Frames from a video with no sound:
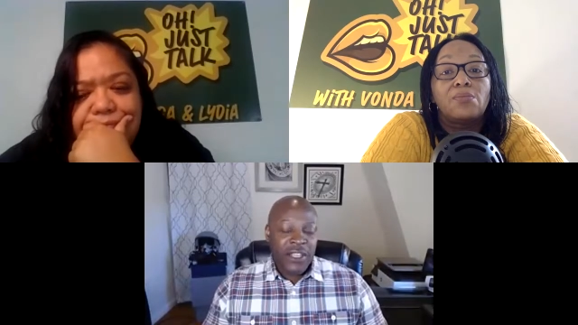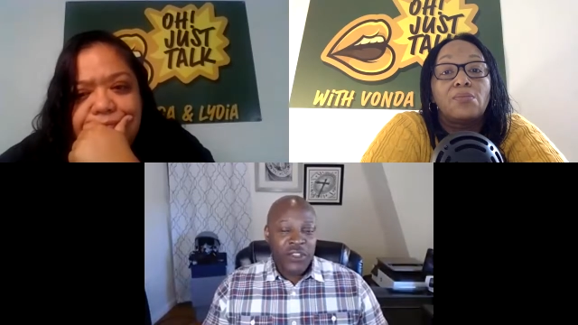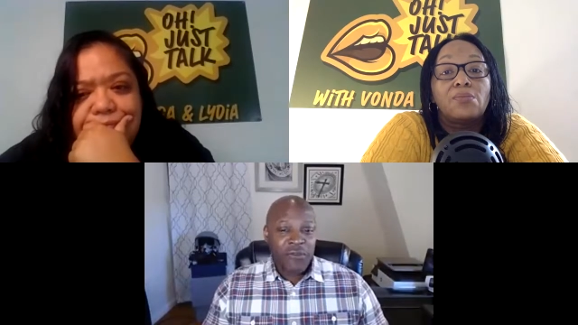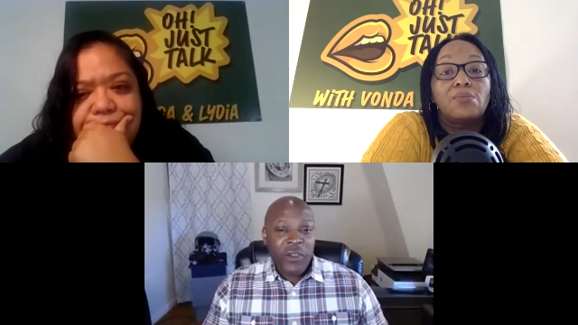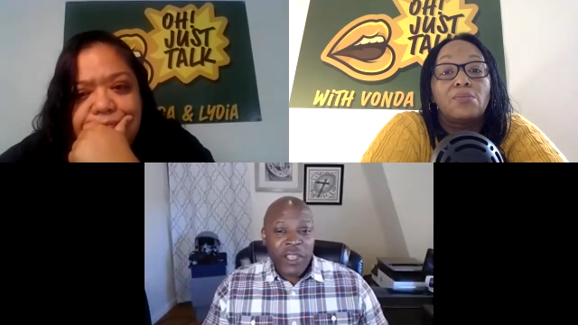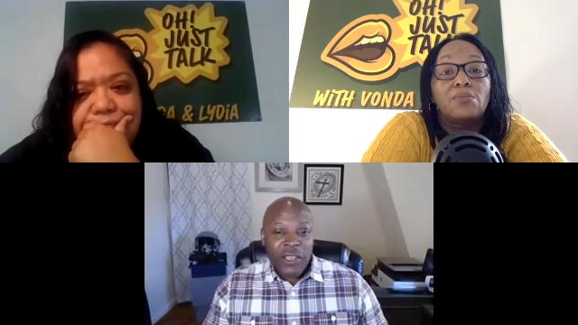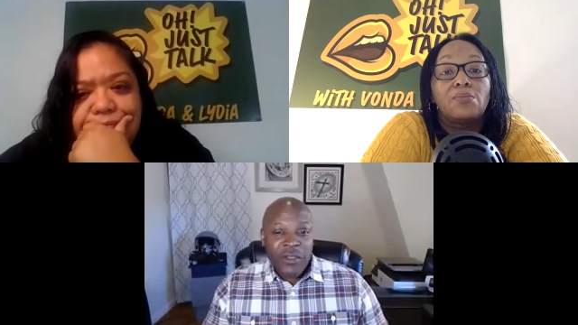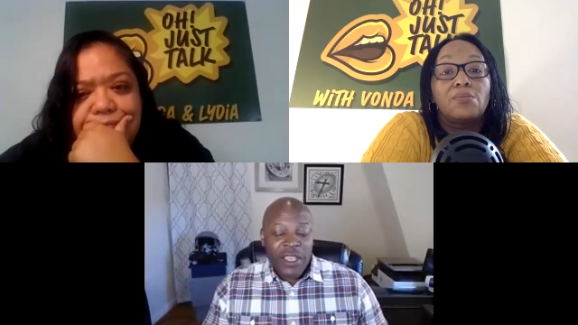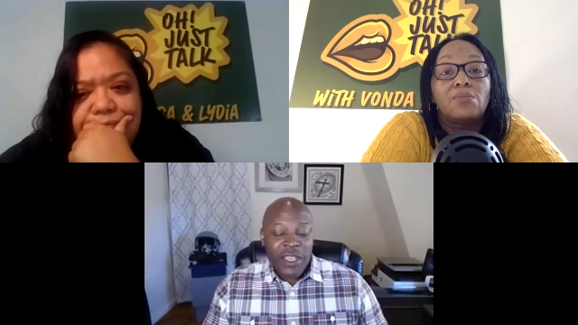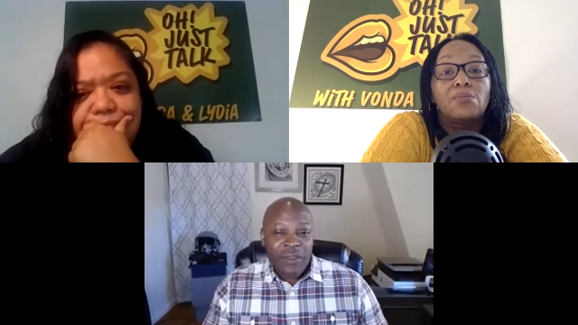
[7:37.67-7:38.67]
Speaker 1: Did you feel
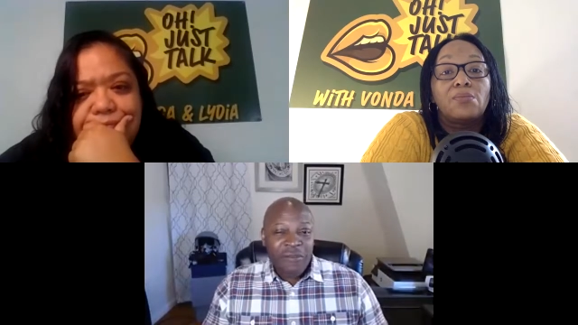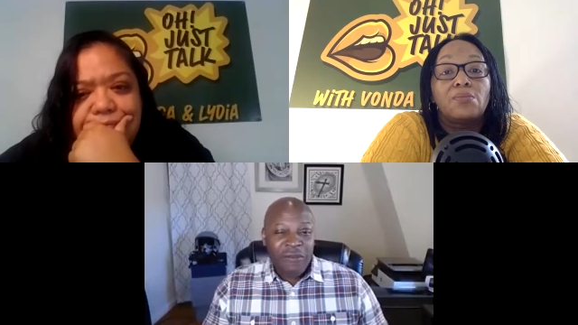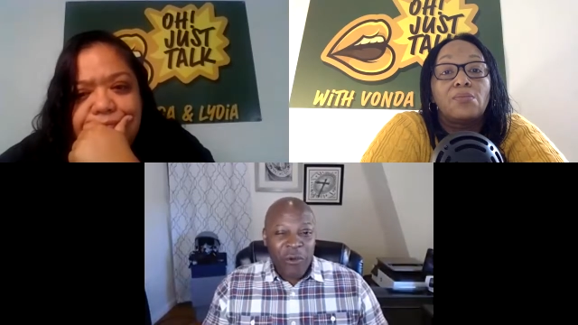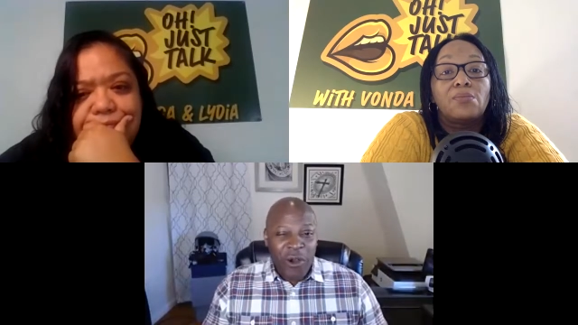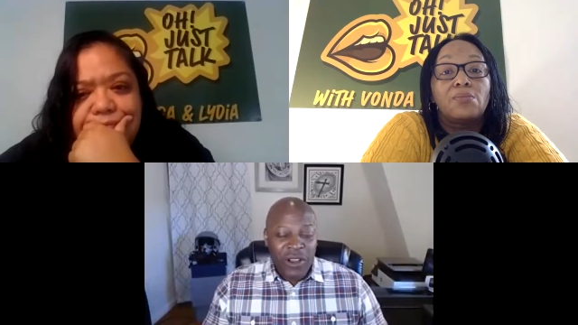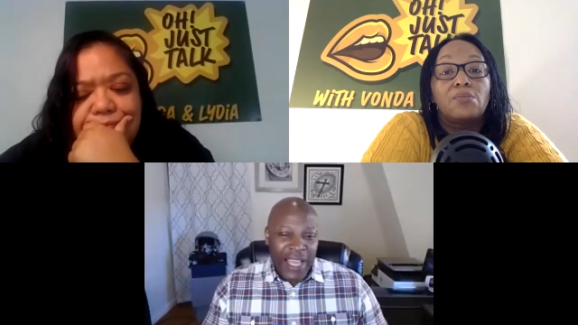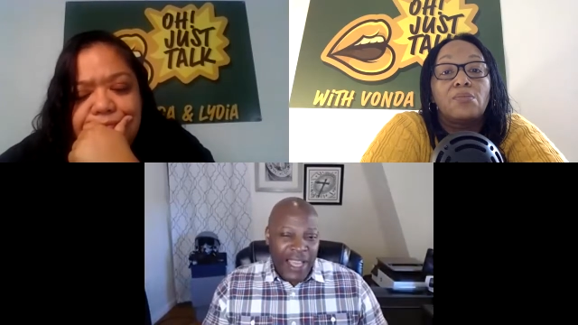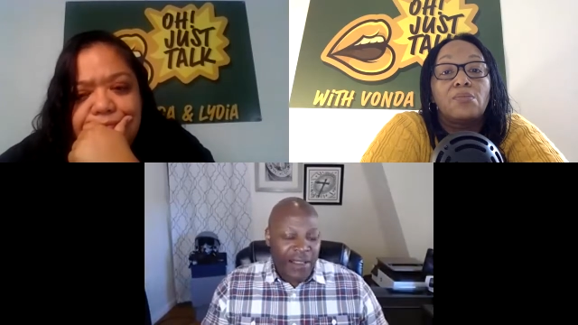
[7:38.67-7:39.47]
guilty before? Like, I